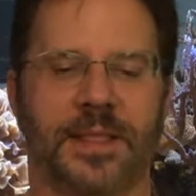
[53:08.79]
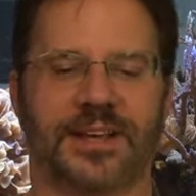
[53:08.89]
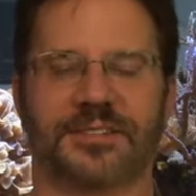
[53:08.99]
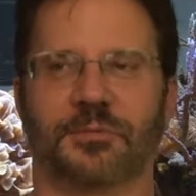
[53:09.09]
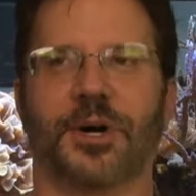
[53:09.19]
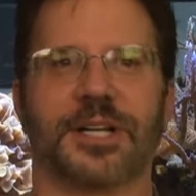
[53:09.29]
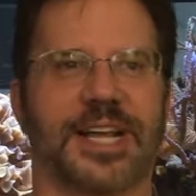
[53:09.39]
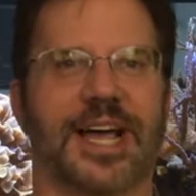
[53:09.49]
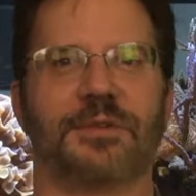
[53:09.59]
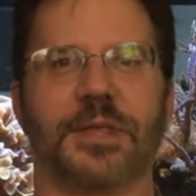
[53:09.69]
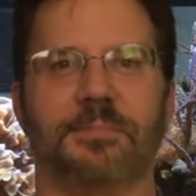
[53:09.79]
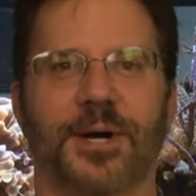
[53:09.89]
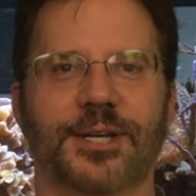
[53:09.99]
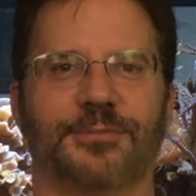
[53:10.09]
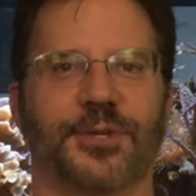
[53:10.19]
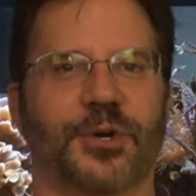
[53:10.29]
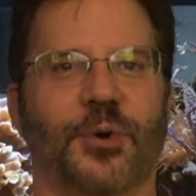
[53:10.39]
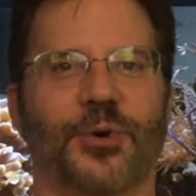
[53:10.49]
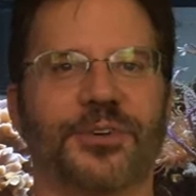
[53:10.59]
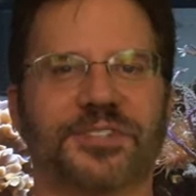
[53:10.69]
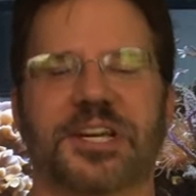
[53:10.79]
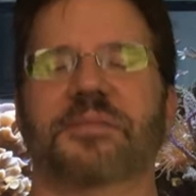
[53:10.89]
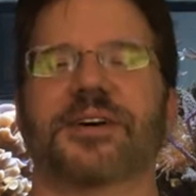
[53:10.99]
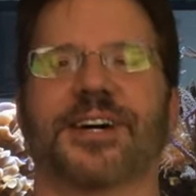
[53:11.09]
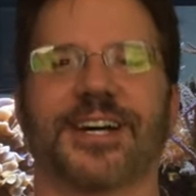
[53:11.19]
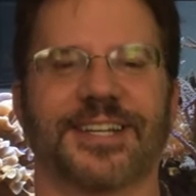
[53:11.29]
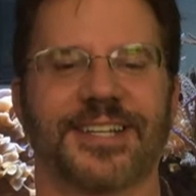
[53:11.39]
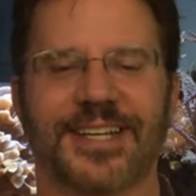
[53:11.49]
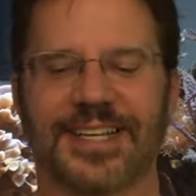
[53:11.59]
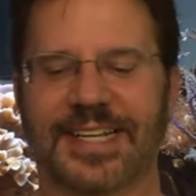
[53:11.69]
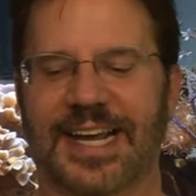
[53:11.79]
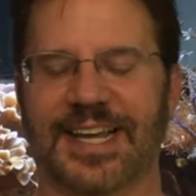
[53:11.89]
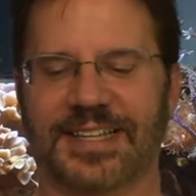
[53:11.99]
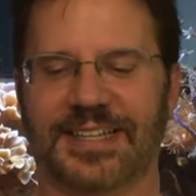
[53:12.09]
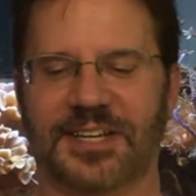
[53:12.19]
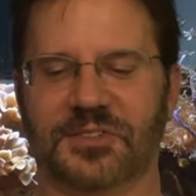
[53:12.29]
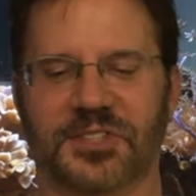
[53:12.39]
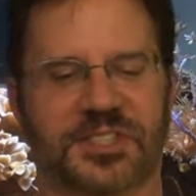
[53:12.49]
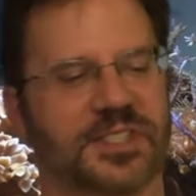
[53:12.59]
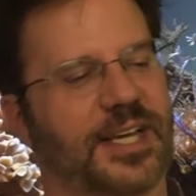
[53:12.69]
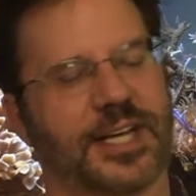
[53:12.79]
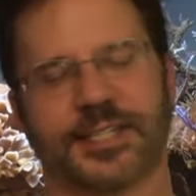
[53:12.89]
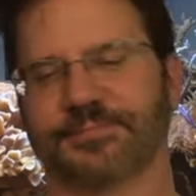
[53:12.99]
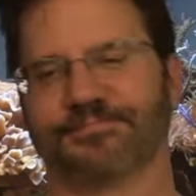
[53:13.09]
I said, What? A guy with a bucket full of corals? Come on. And they were just like,